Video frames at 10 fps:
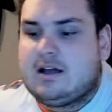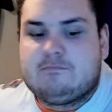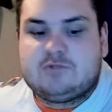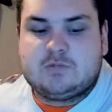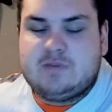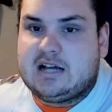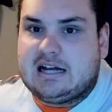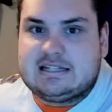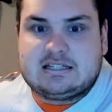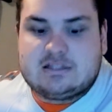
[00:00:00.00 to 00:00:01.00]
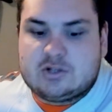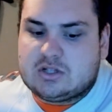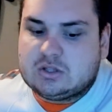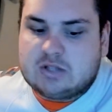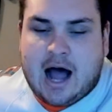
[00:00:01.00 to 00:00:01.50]
Just because there's a
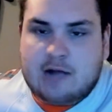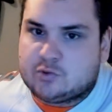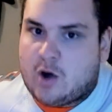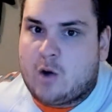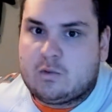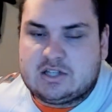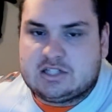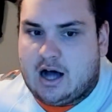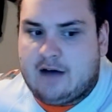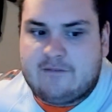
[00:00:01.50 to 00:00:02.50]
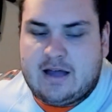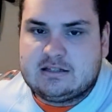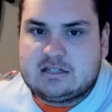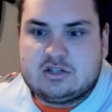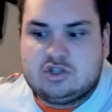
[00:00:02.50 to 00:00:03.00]
lot wrong with this
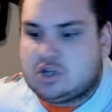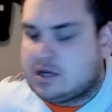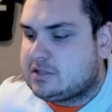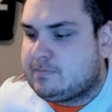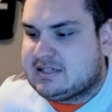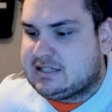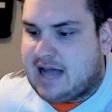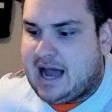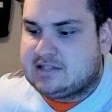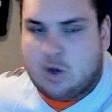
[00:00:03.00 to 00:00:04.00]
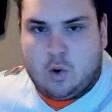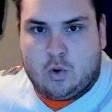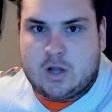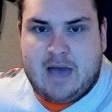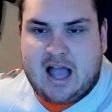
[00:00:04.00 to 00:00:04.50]
offense, just besides the
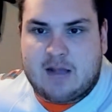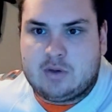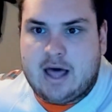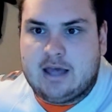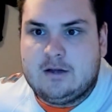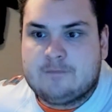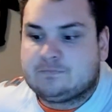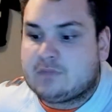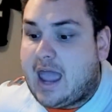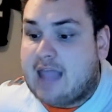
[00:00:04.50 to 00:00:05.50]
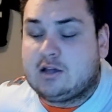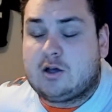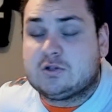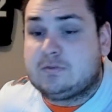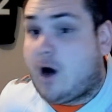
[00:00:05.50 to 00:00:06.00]
quarterback play. And it
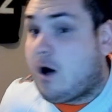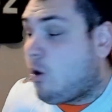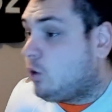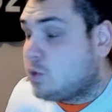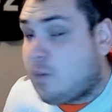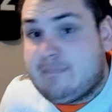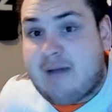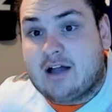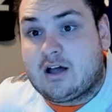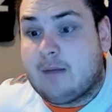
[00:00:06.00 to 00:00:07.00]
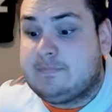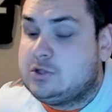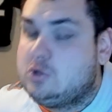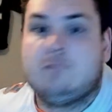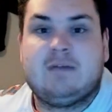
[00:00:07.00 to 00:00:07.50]
goes all the way back up
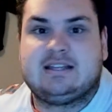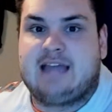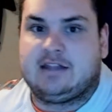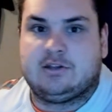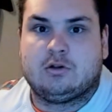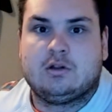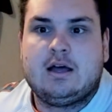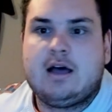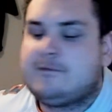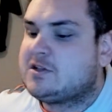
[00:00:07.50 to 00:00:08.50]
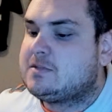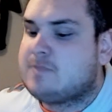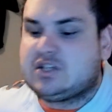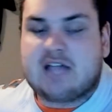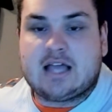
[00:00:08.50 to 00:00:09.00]
to McDaniel. For as
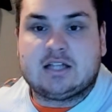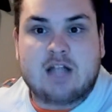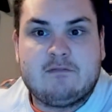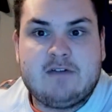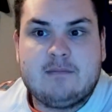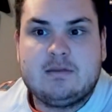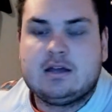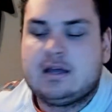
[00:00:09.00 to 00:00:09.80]
much as I love him,